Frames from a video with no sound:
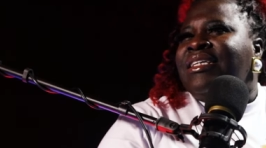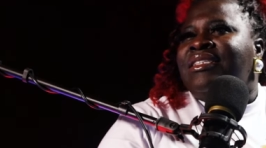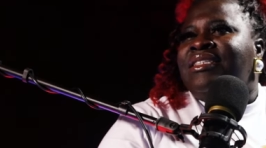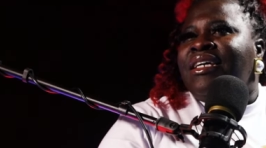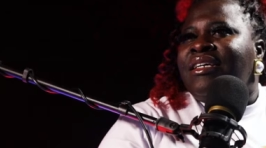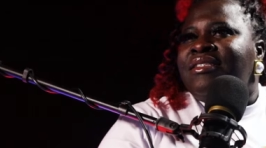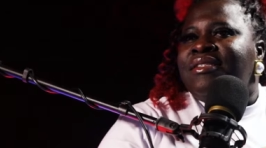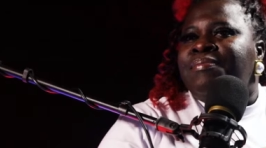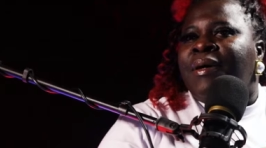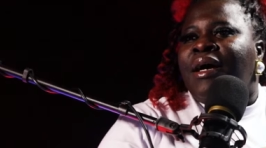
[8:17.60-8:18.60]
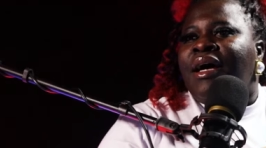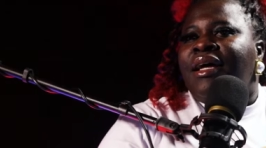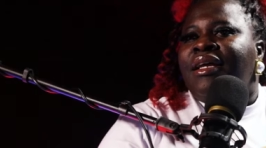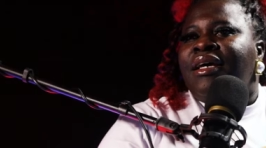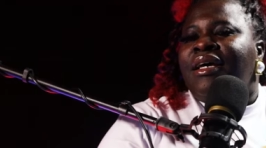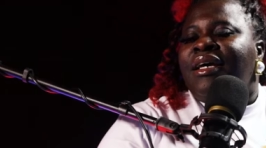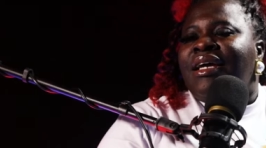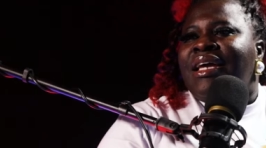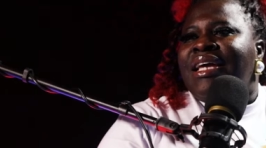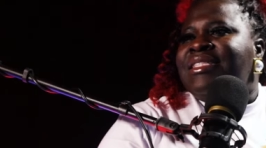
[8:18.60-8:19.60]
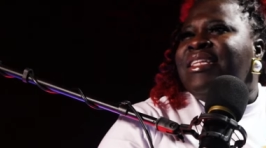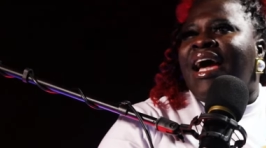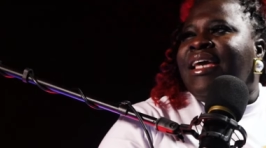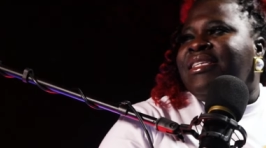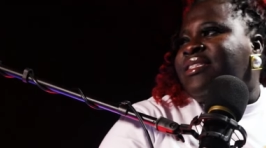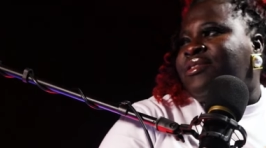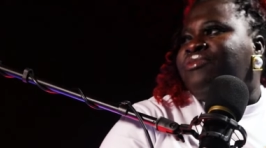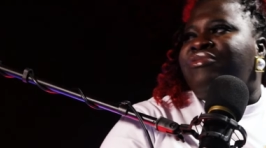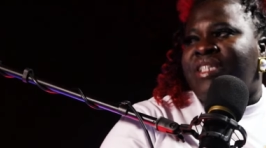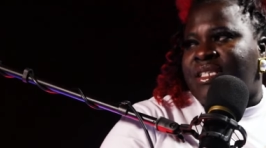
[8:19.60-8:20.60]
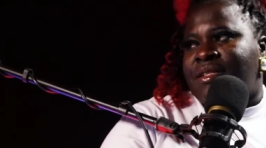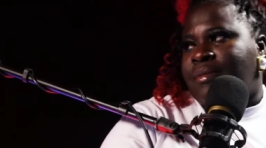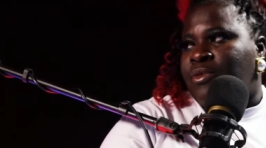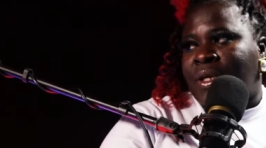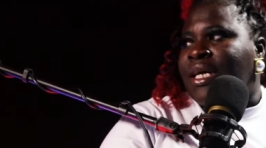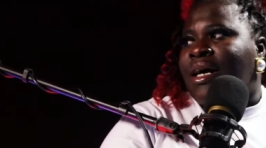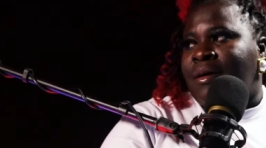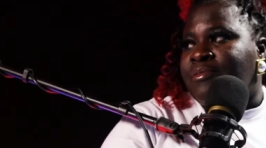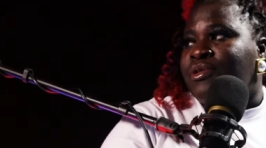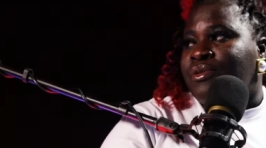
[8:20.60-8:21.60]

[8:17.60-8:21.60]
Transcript: the States, but it's not easy to reach them when mm. it comes